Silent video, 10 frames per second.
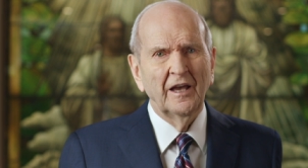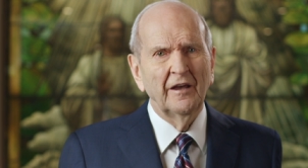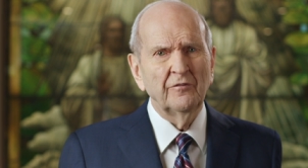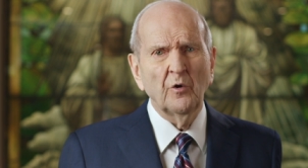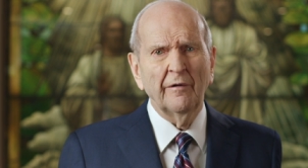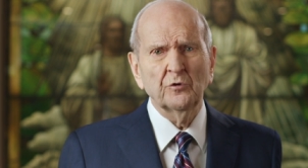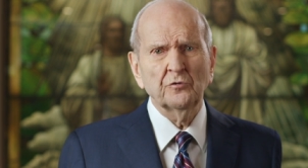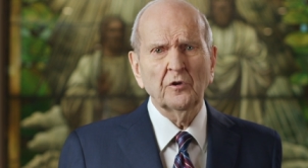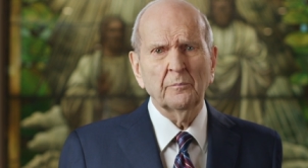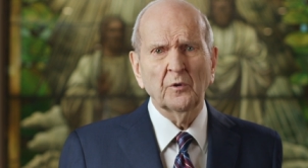Have you ever
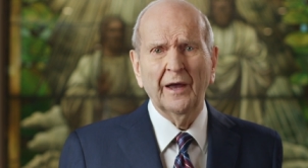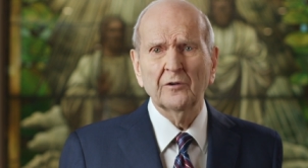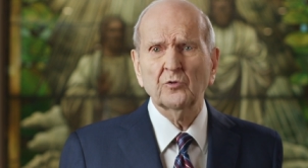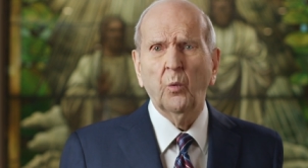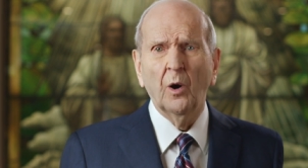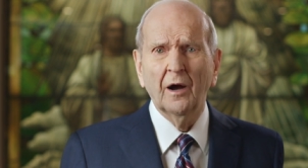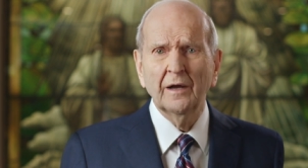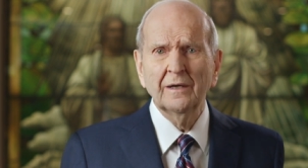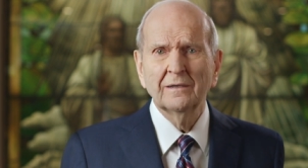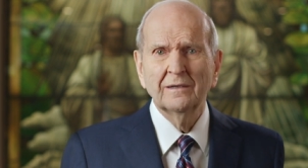stopped to ask
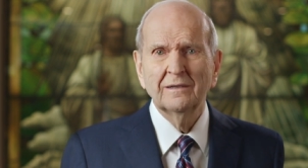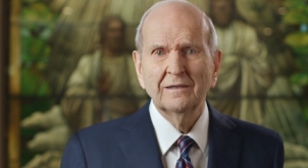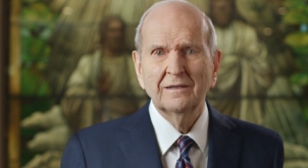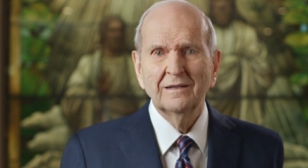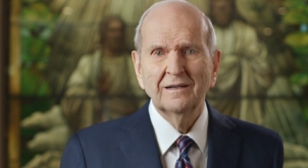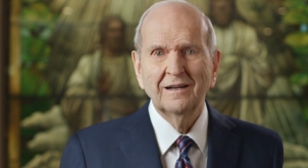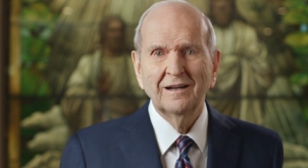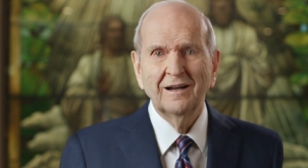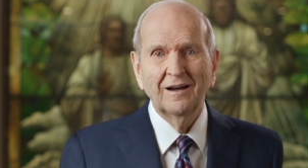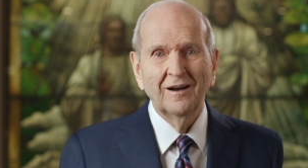why?
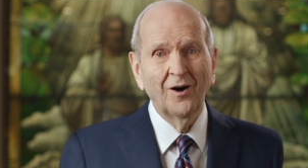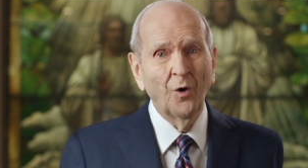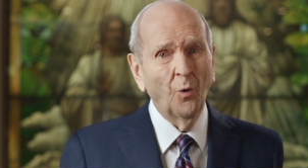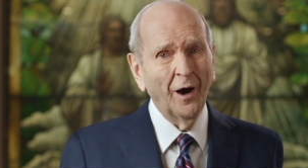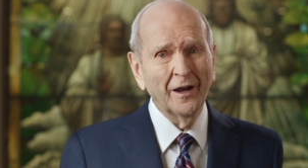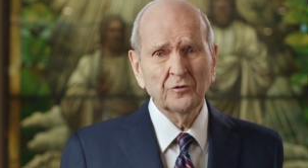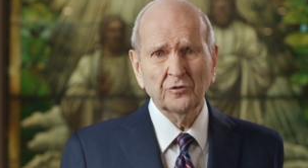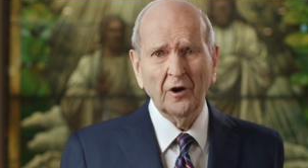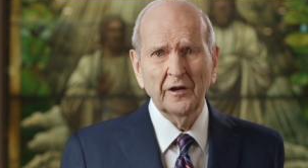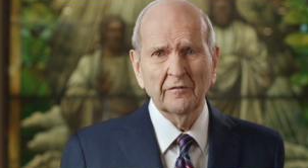Why is
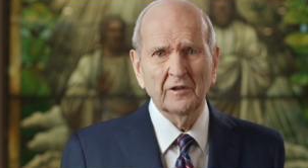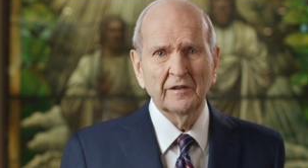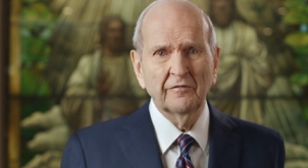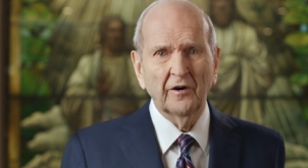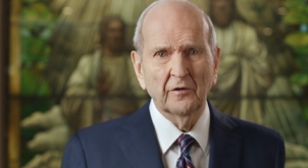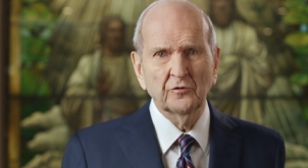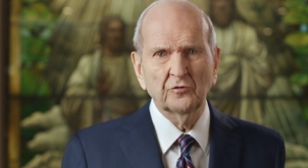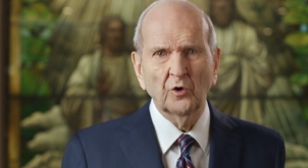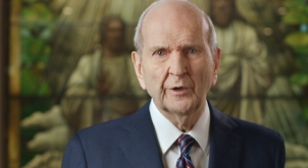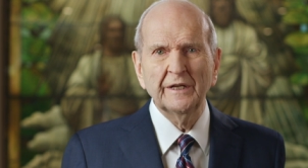our Heavenly Father
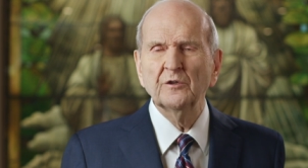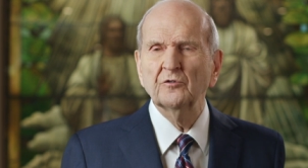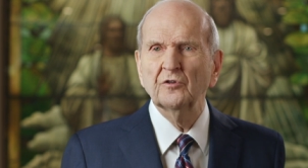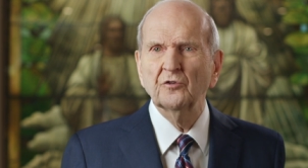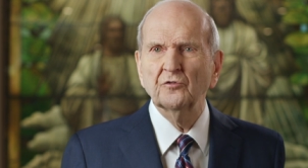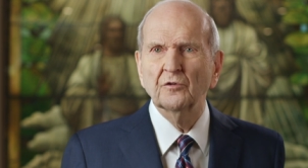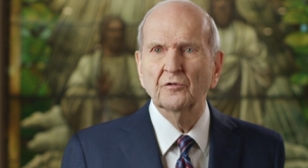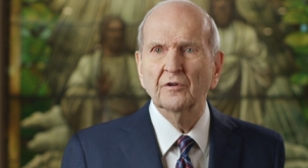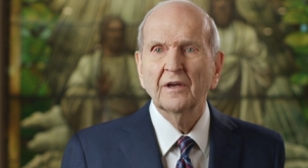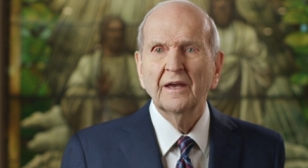so
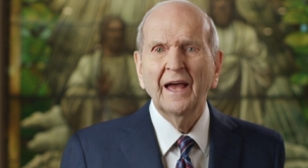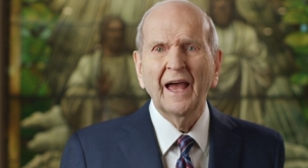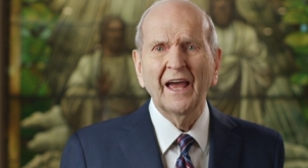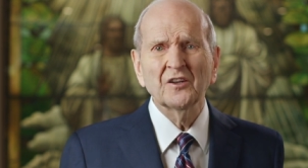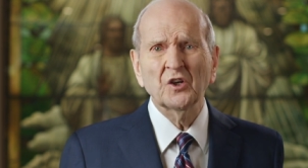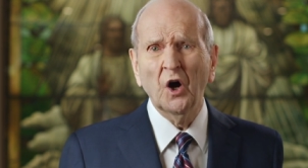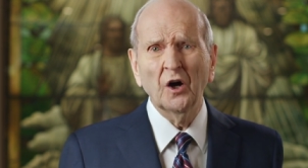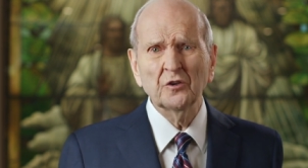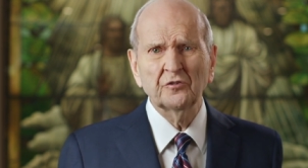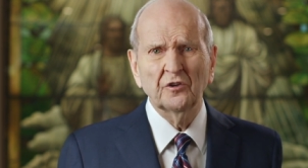insistent and
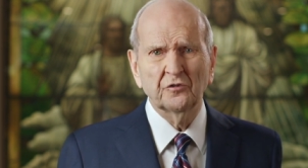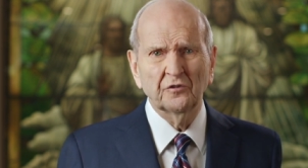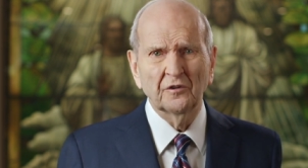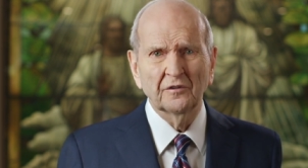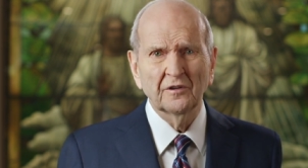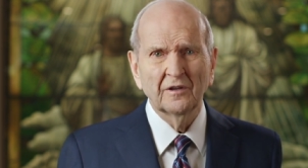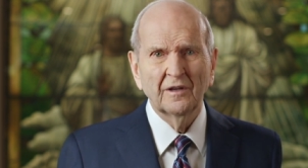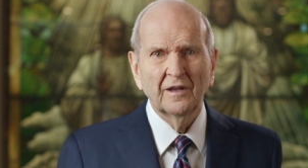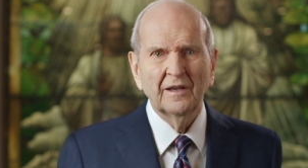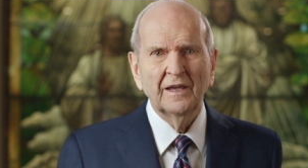consistent
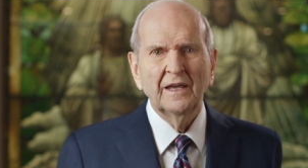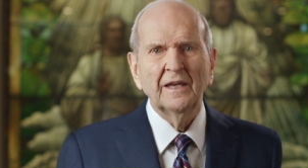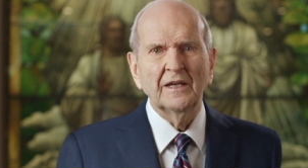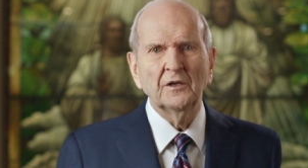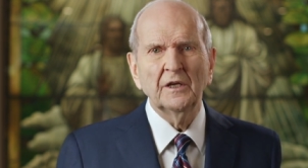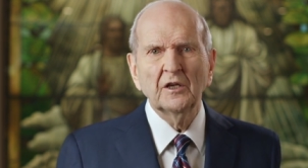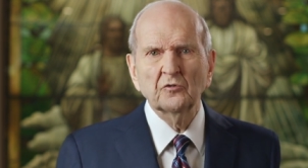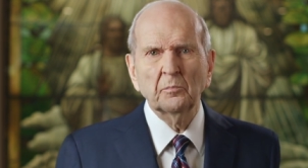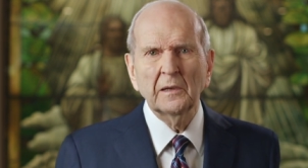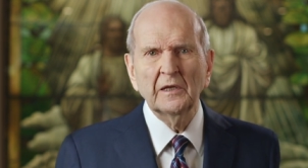in his
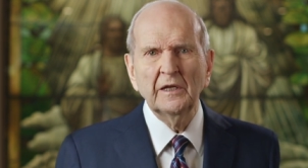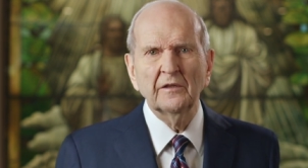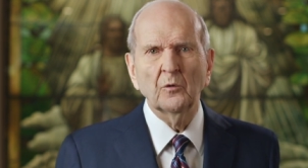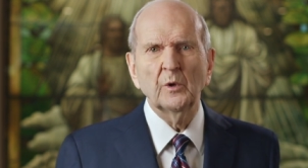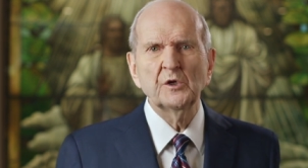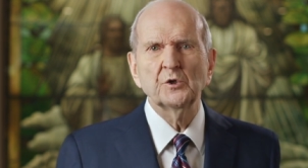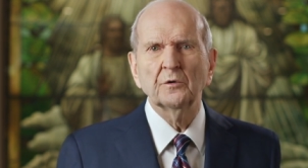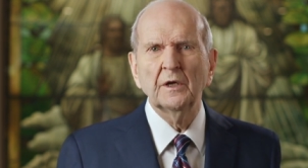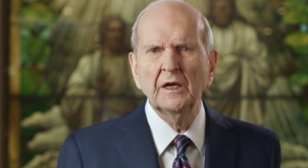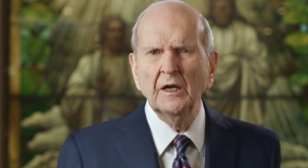plea that we should
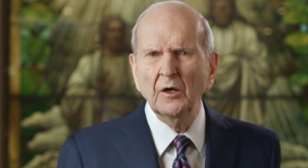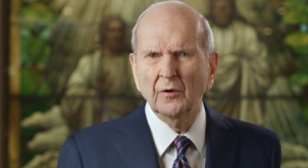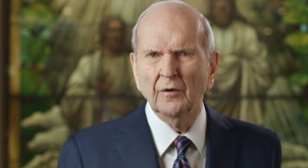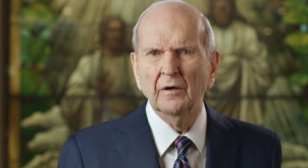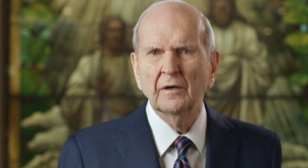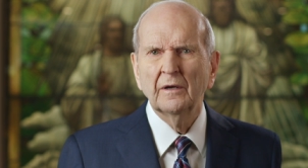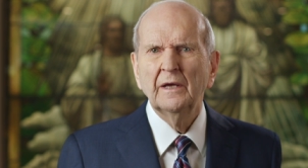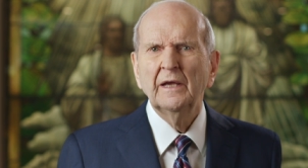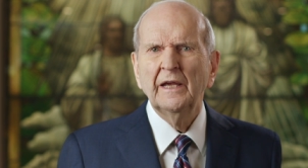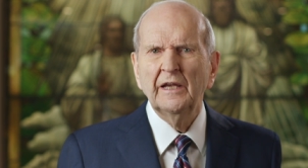hear
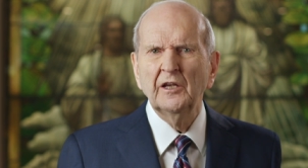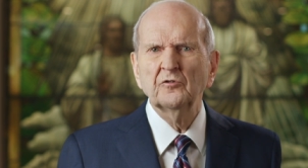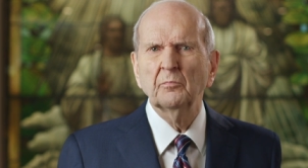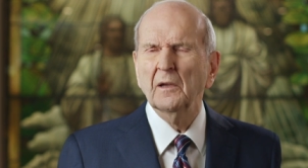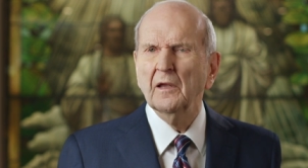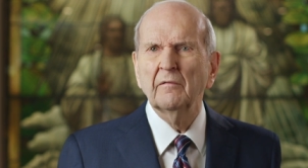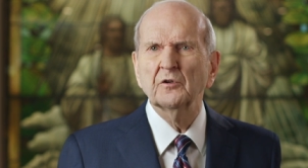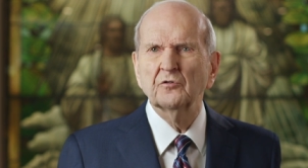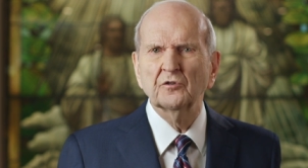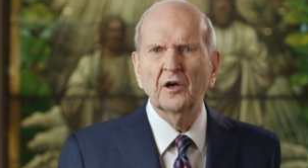his
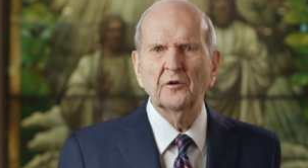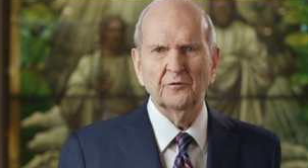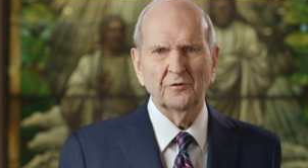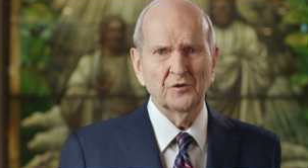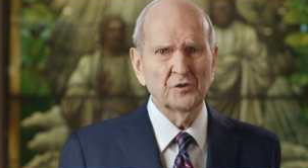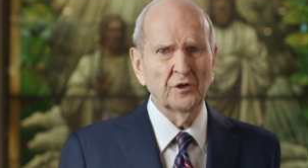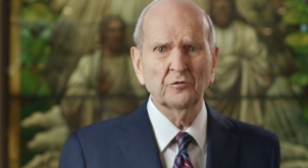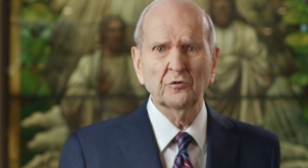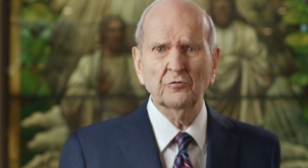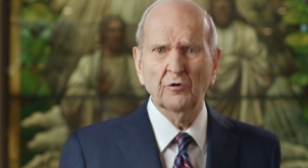beloved Son,
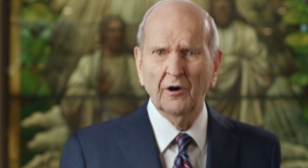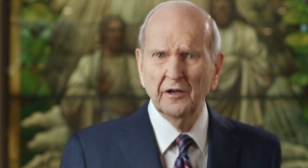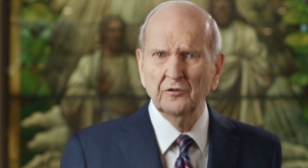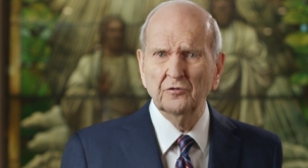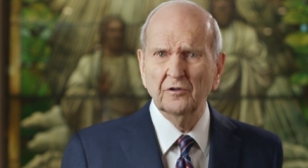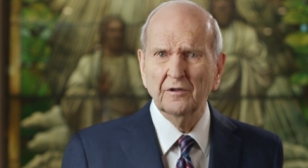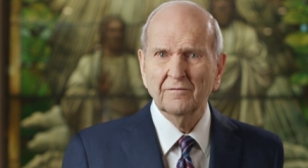Jesus Christ?